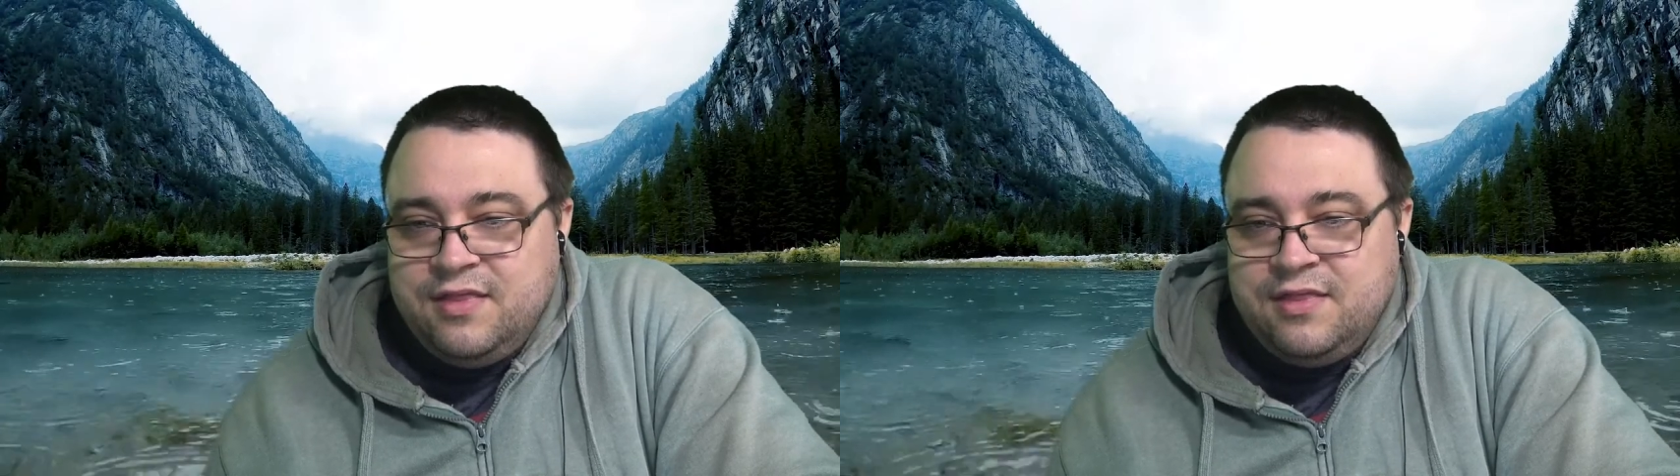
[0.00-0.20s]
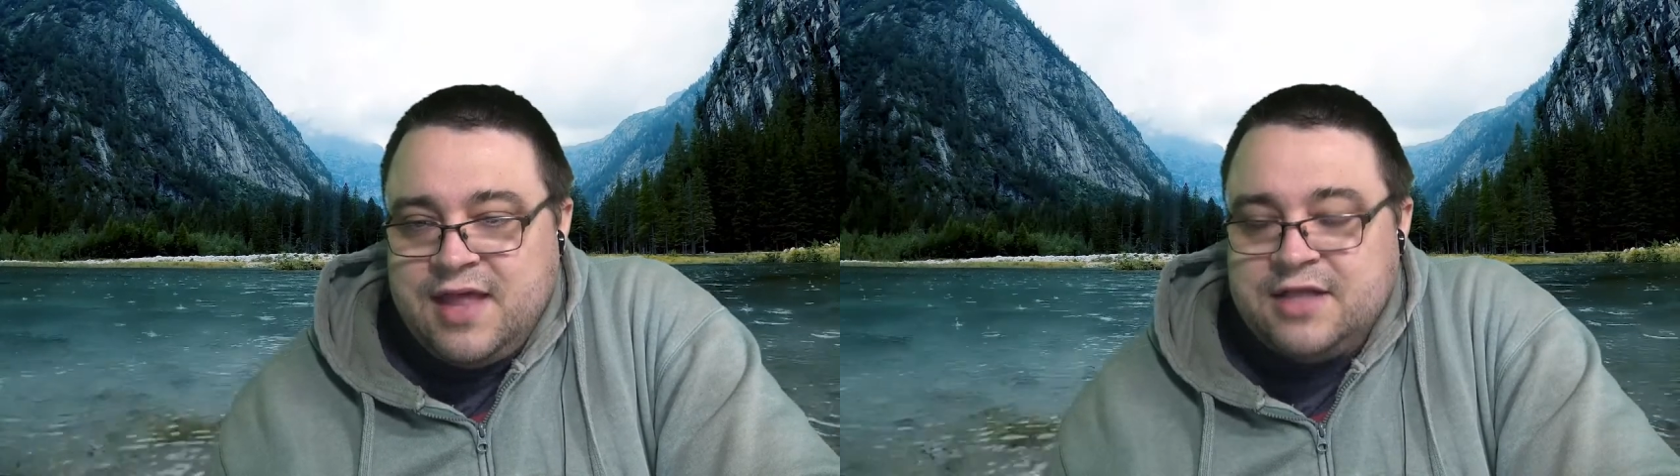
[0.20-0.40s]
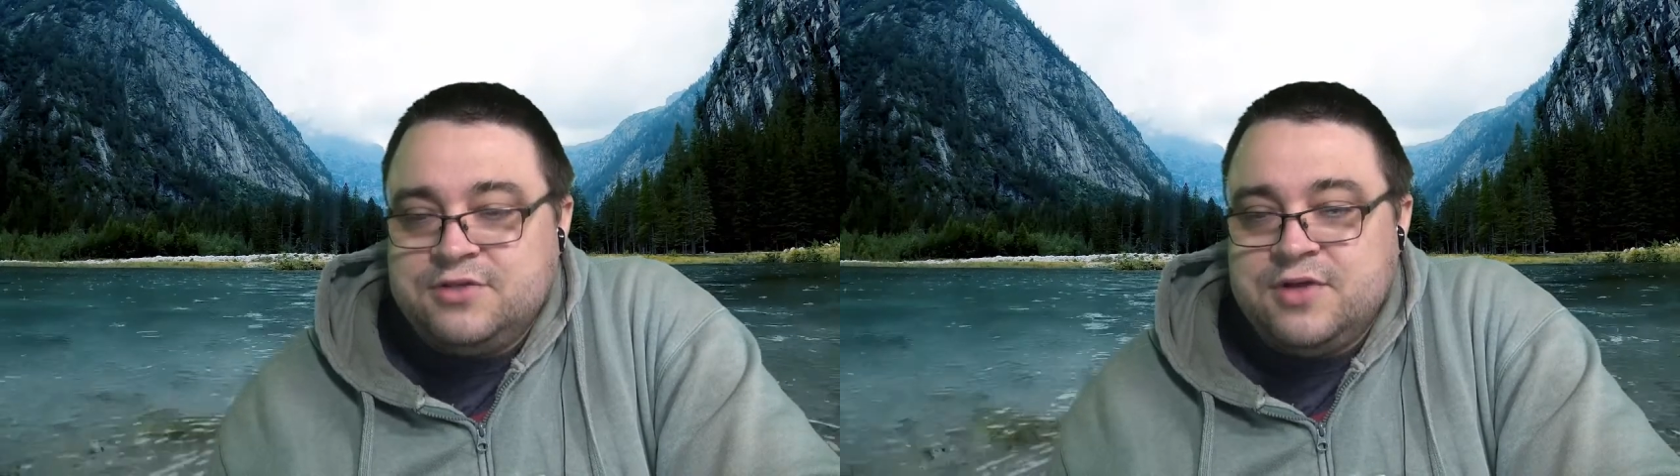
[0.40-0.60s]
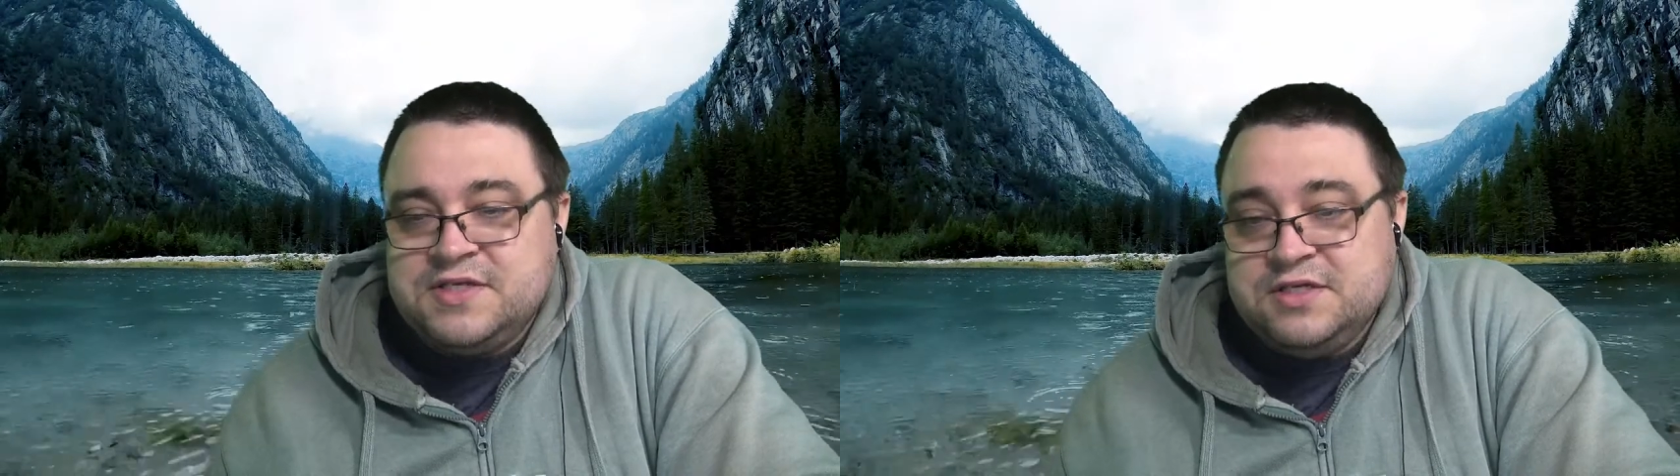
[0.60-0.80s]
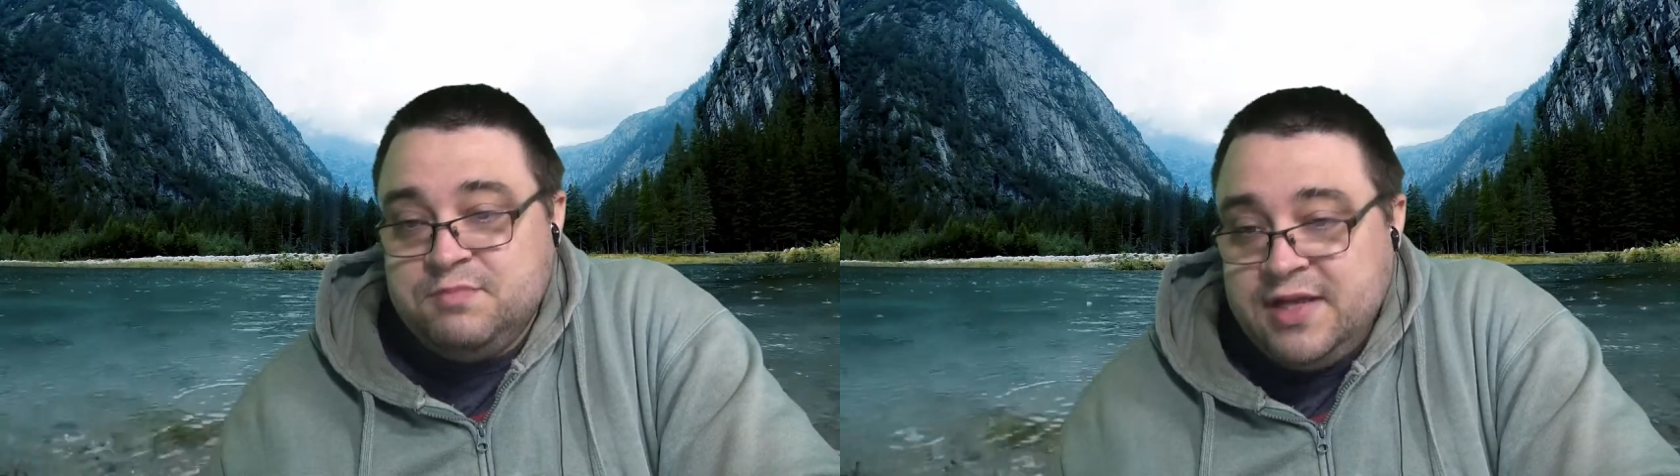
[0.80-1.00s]
that
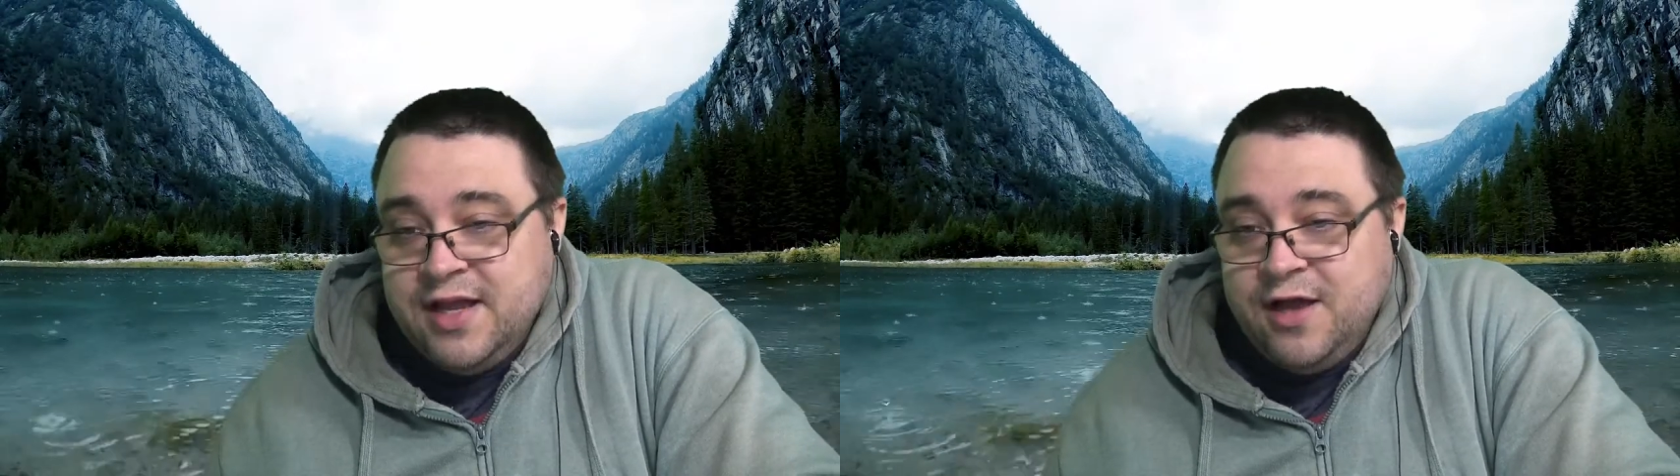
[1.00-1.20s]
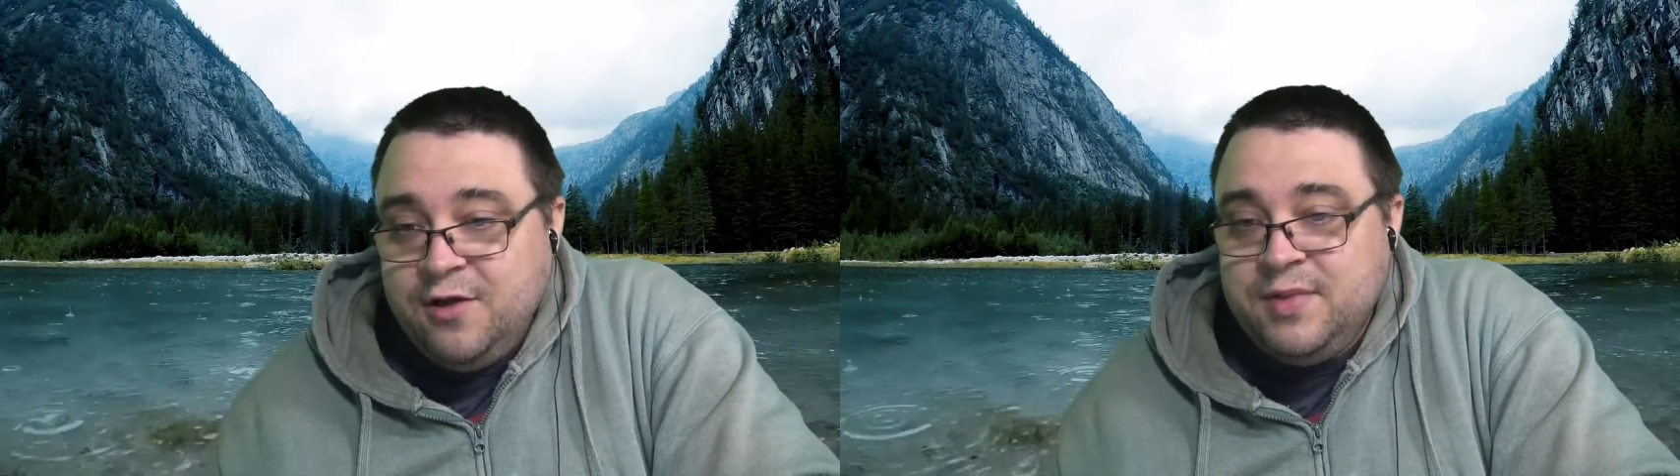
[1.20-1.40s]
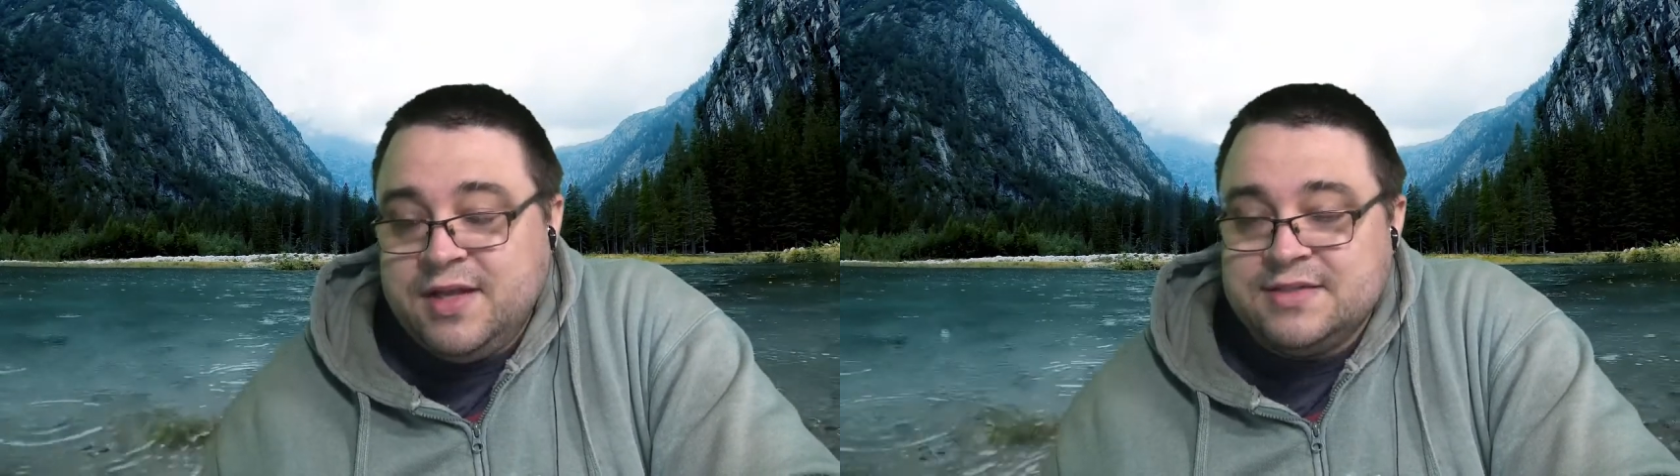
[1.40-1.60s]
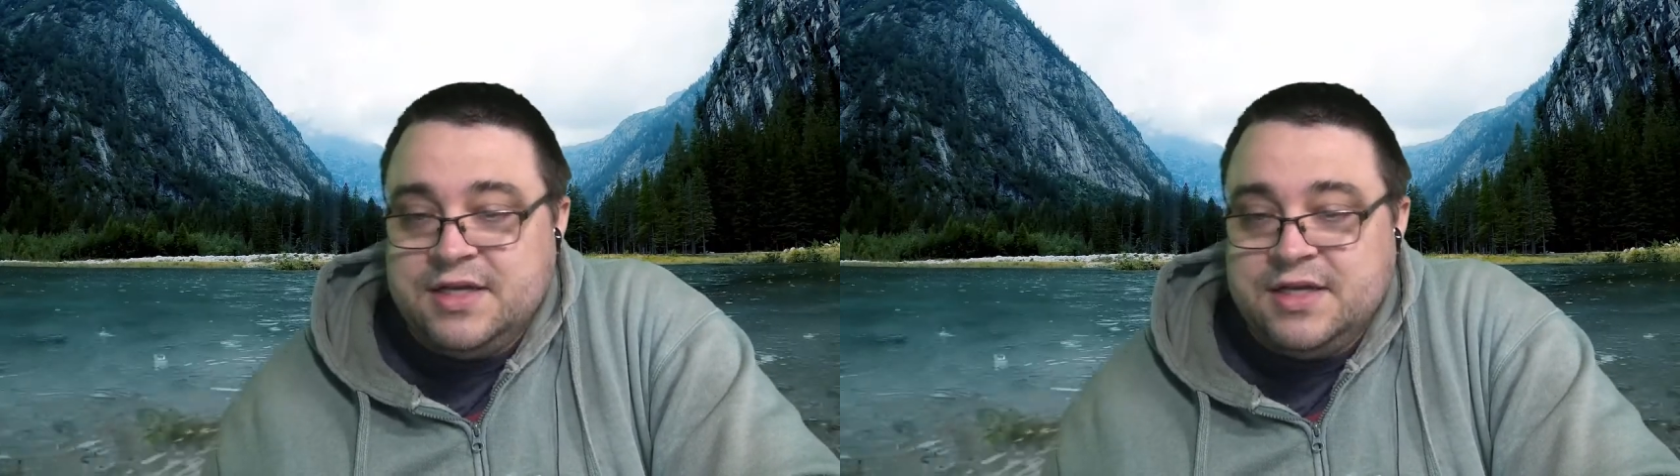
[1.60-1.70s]
stresses me out because I